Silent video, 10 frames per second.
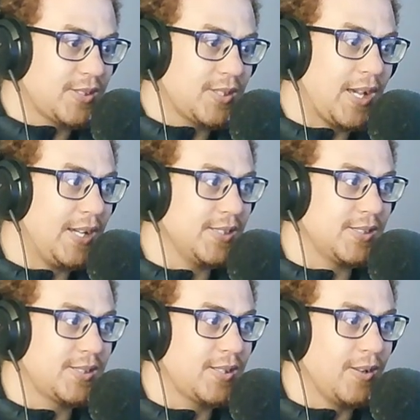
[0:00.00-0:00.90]

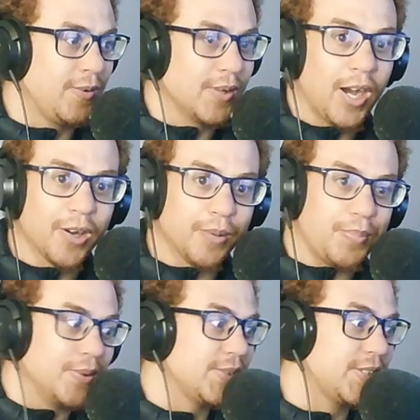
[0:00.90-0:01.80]
As
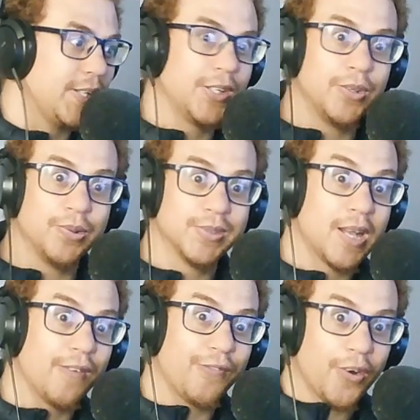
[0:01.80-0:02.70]
Onyankopon said, you
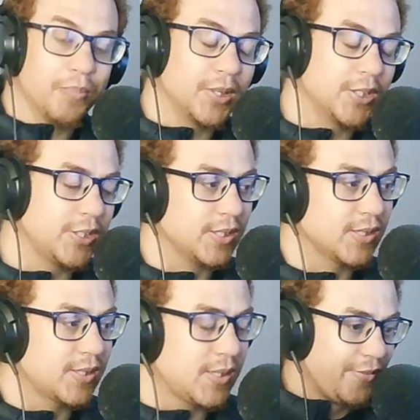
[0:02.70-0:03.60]
xenophobic
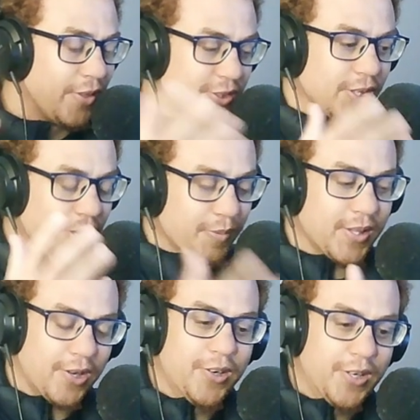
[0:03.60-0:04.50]
shits. Those are going to be
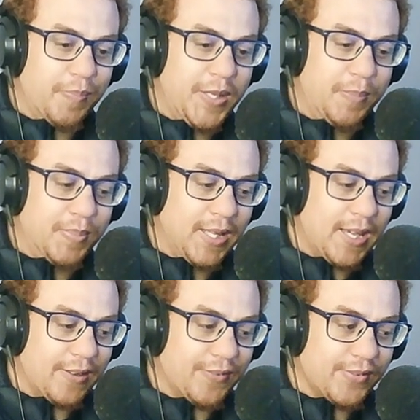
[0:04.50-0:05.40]
the only people
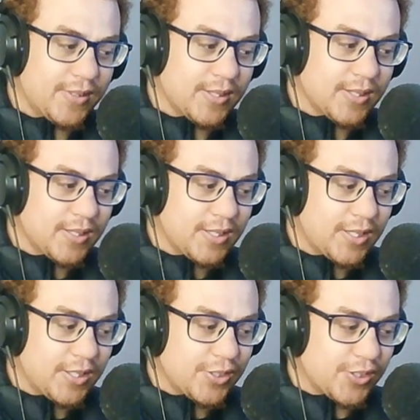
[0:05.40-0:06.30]
left.
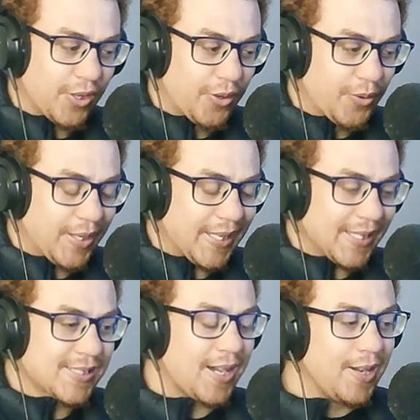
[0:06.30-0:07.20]
So
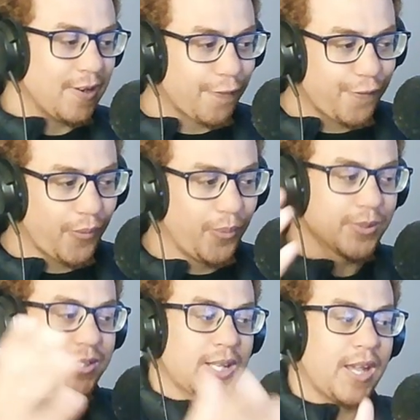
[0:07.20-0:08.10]
it's kind of
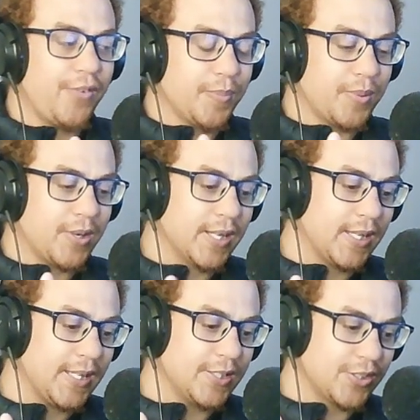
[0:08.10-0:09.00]
forced everybody
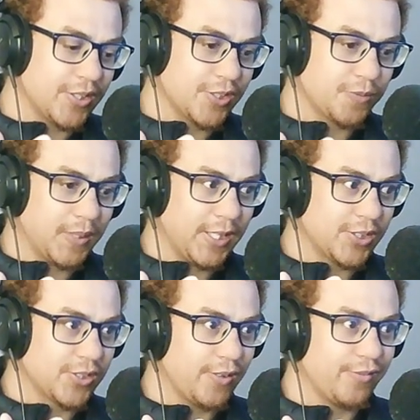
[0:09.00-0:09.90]
into this
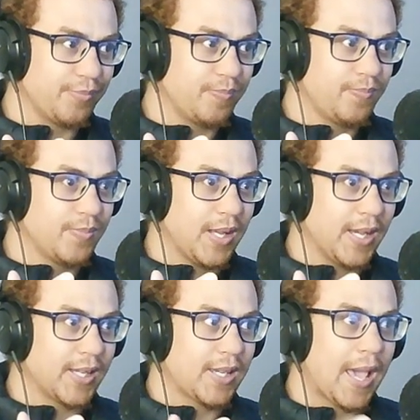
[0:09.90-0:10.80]
place of like,
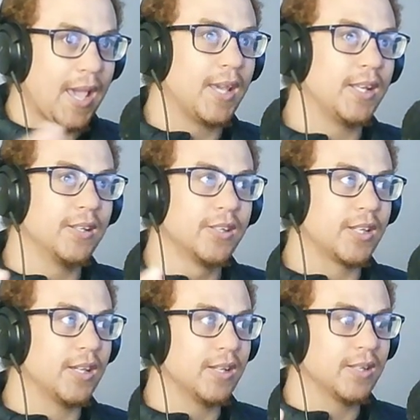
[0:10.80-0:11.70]
hey, look
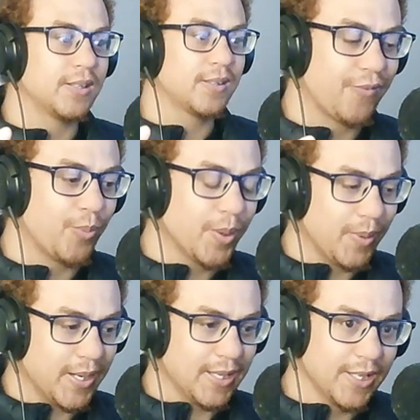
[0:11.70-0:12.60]
here, if we
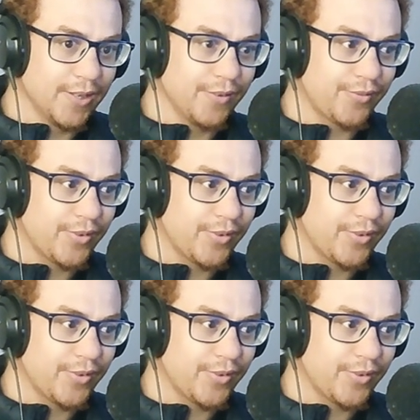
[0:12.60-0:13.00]
want to live.